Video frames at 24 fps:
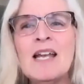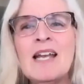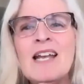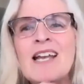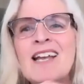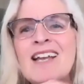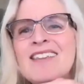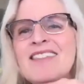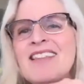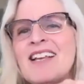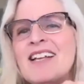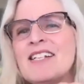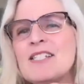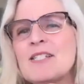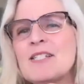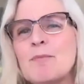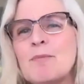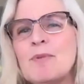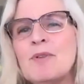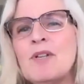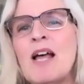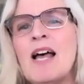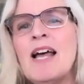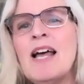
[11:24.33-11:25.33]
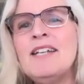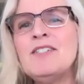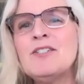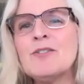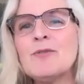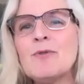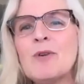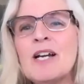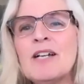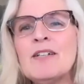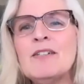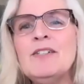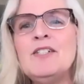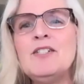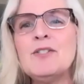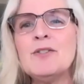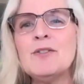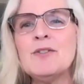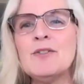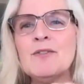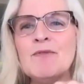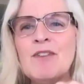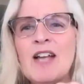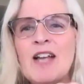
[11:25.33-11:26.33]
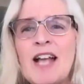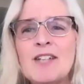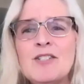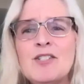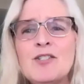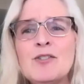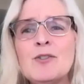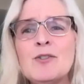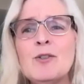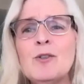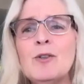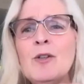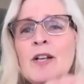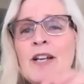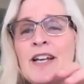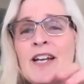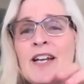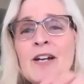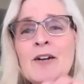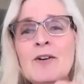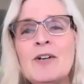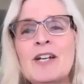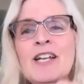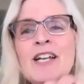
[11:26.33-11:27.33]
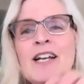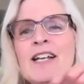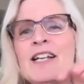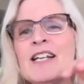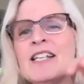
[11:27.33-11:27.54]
that is applied directly to the vaginal area.